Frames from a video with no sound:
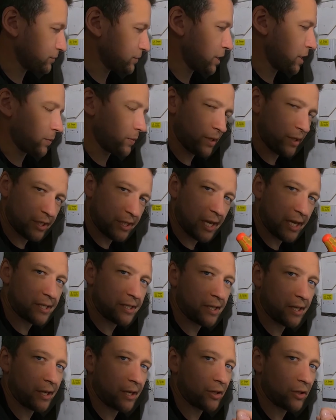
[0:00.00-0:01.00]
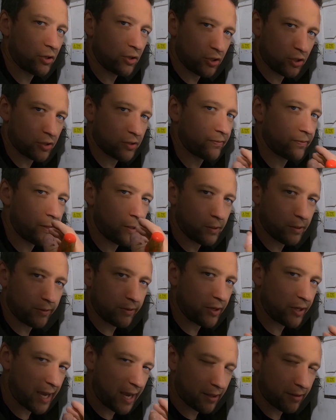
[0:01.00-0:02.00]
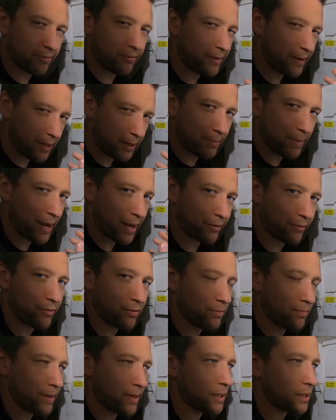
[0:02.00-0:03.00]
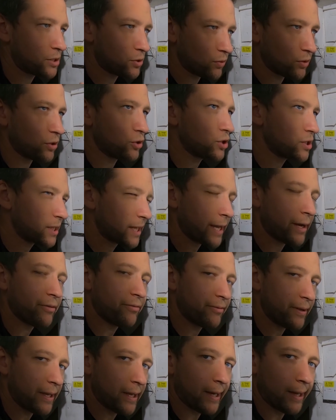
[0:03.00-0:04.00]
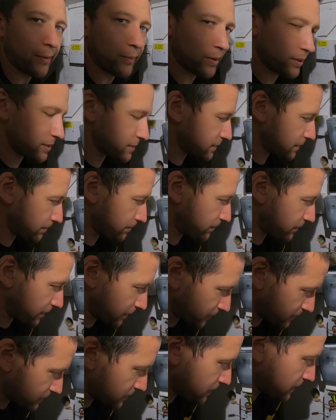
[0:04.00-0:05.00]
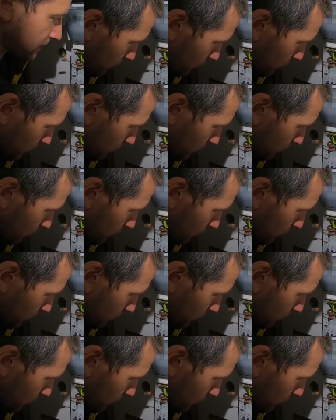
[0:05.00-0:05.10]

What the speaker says: You know, when you're testing, you can just feel that you get the feedback from the meter and you just get a feeling whether something's